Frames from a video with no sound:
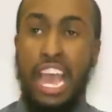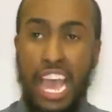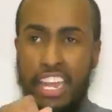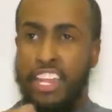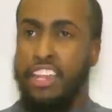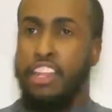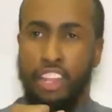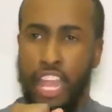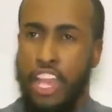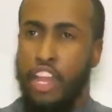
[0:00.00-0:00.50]

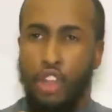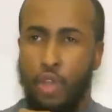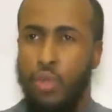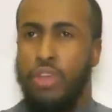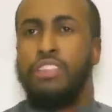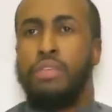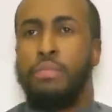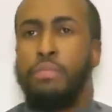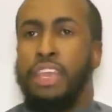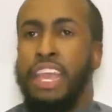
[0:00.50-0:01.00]
And they
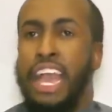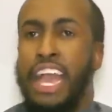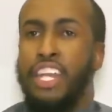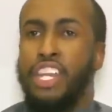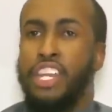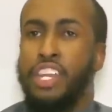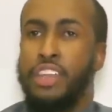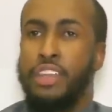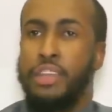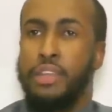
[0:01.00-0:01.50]
know it's a big
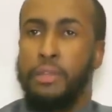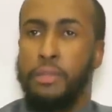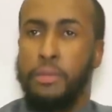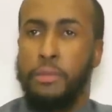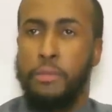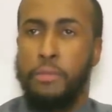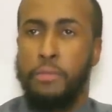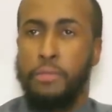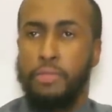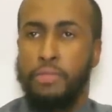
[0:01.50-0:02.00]
action.
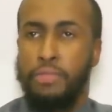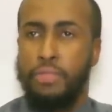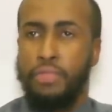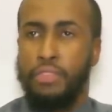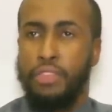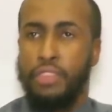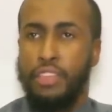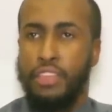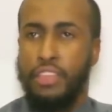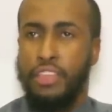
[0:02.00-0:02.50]

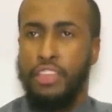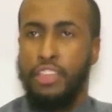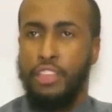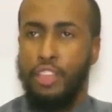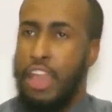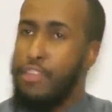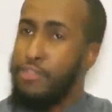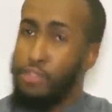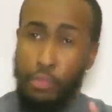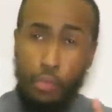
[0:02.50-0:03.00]

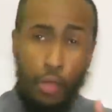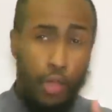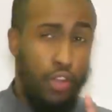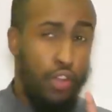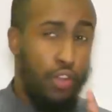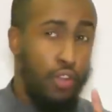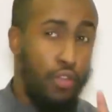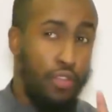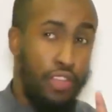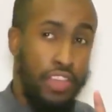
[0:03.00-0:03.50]
You have to
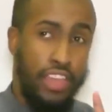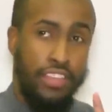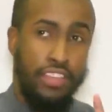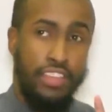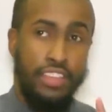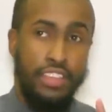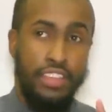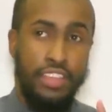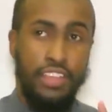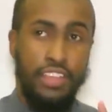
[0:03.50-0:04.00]
ponder over that.